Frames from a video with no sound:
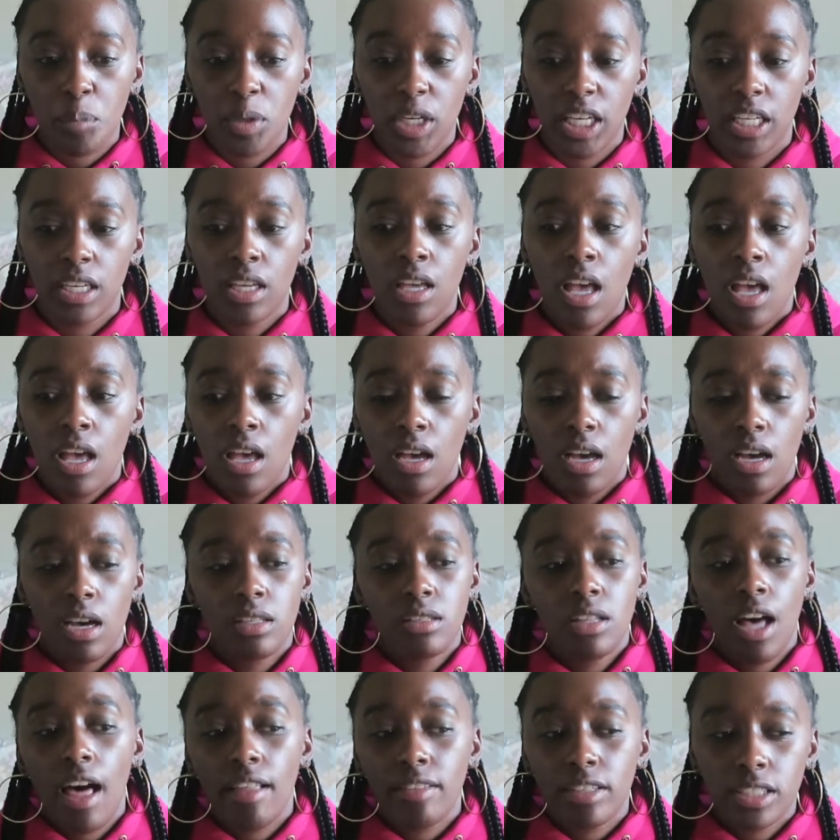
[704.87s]
But a
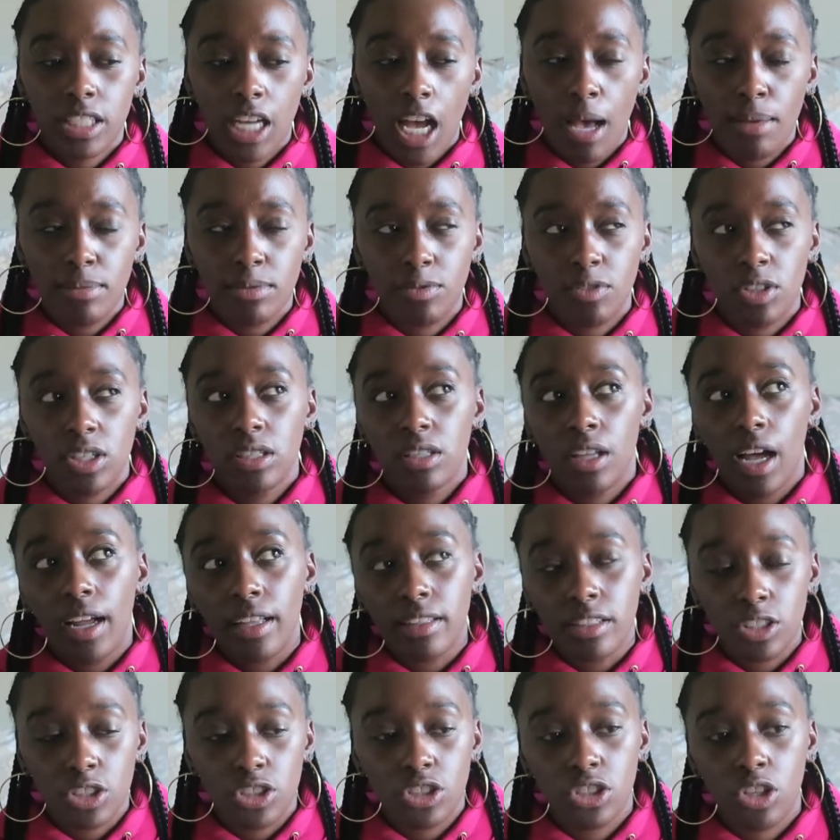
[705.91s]
lot of the times for a lot
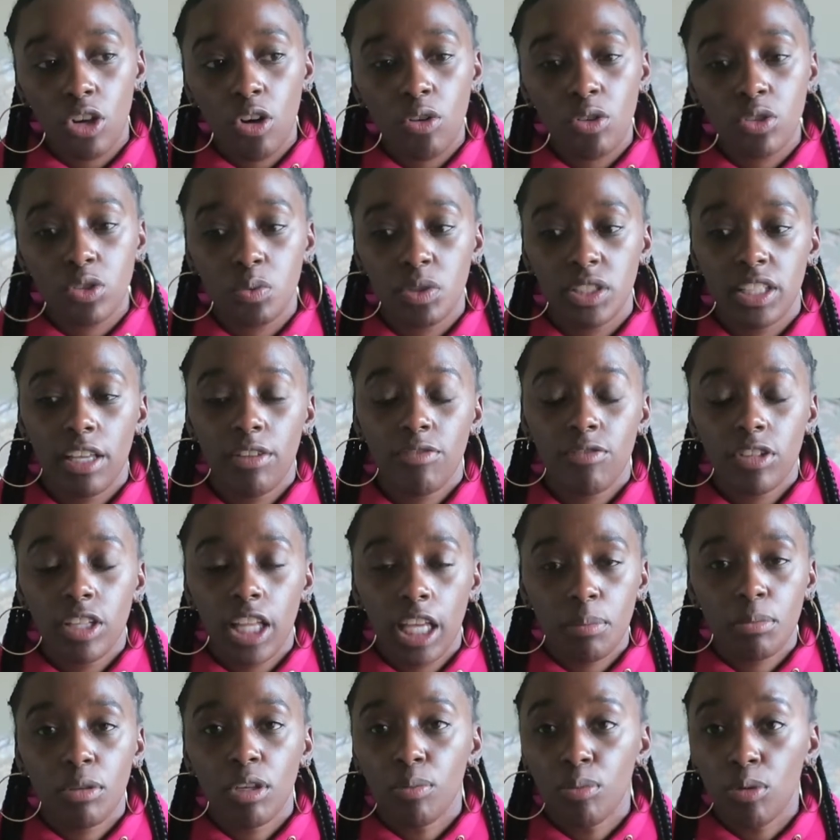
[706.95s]
of these shows, when they feel
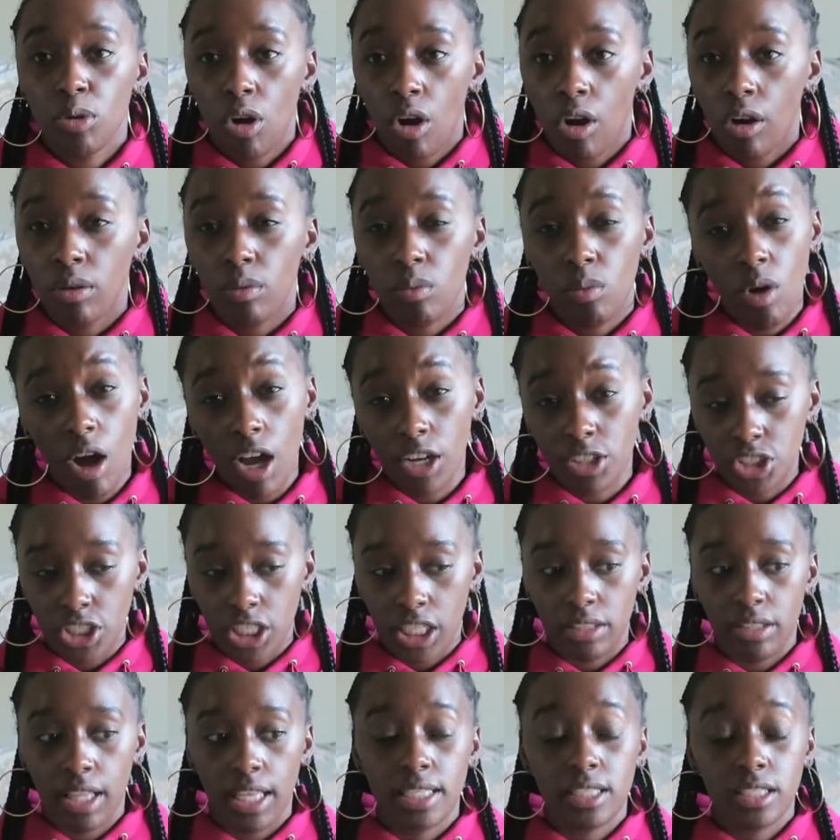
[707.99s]
like people aren't
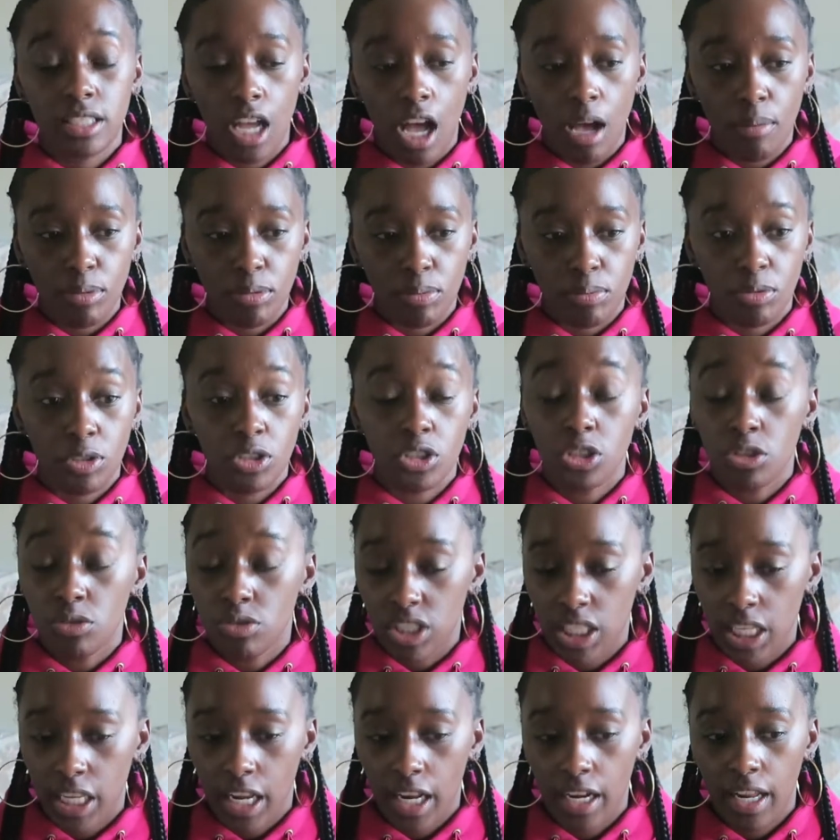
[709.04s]
watching, they stop producing.